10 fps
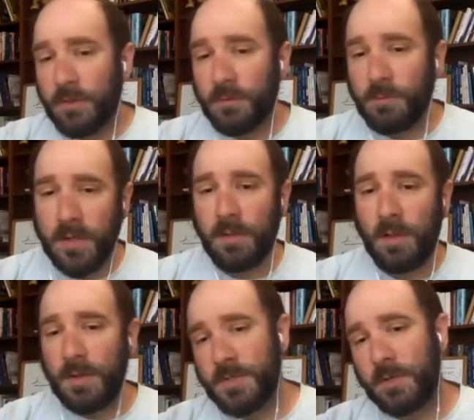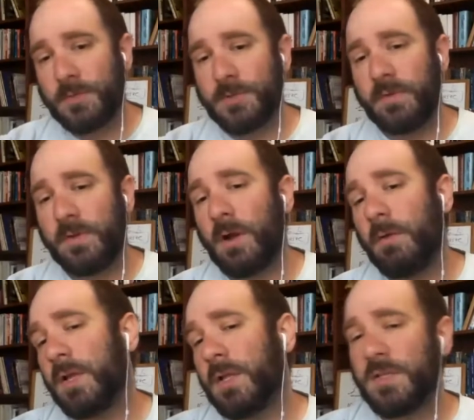threatening lawsuits, or if you
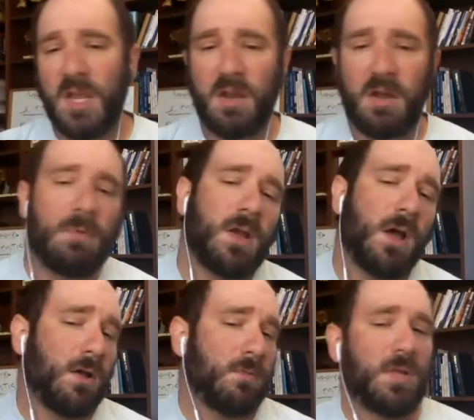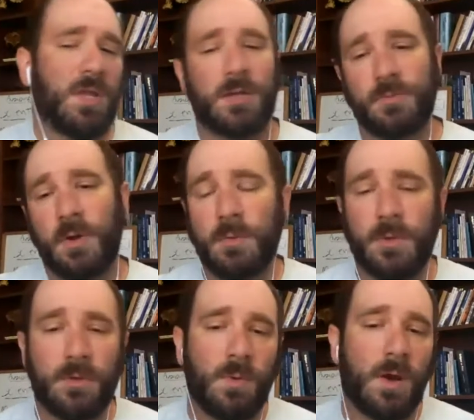go in saying, "Oh my God, what the hell's wrong
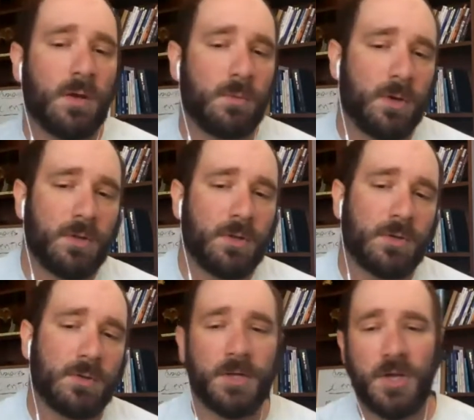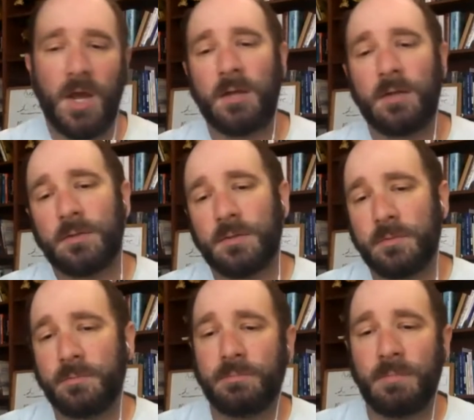with you? Why? What are you doing to my child,
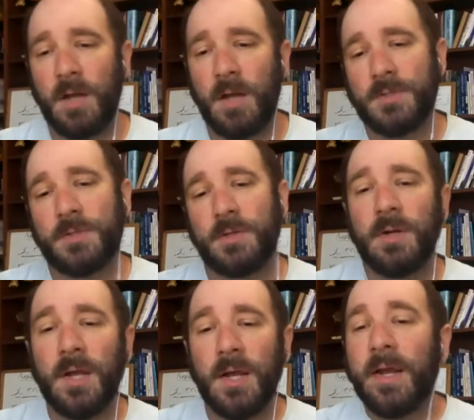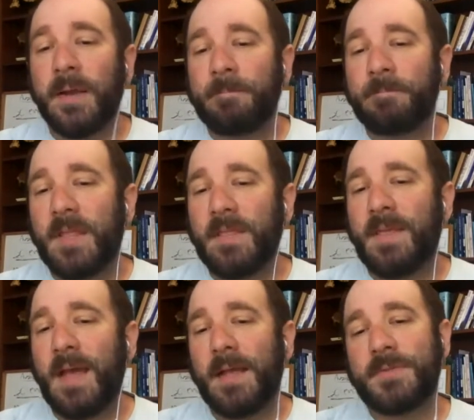you monster?"
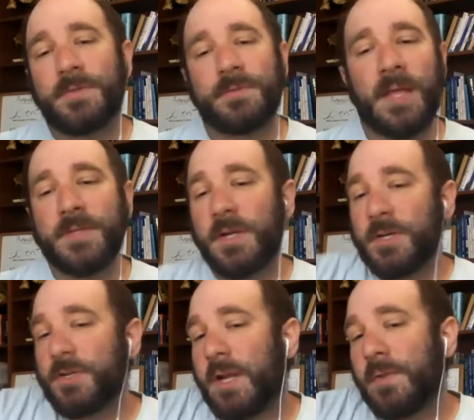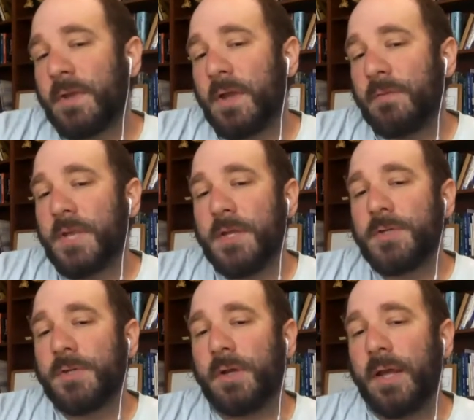That's that's going to shut down the
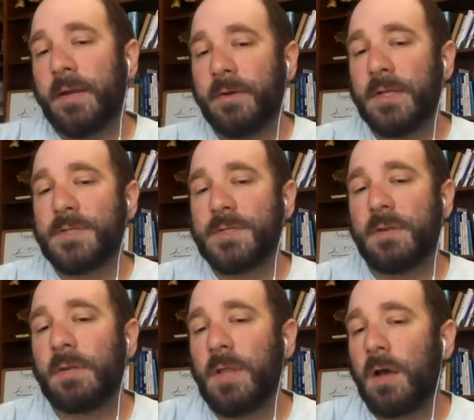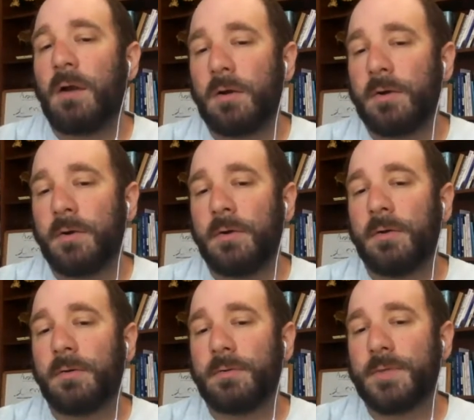conversation, and it's going to be a lot
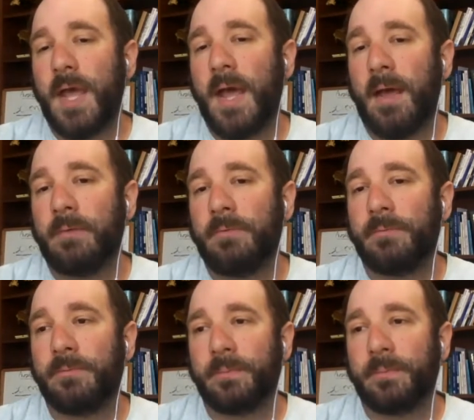harder to have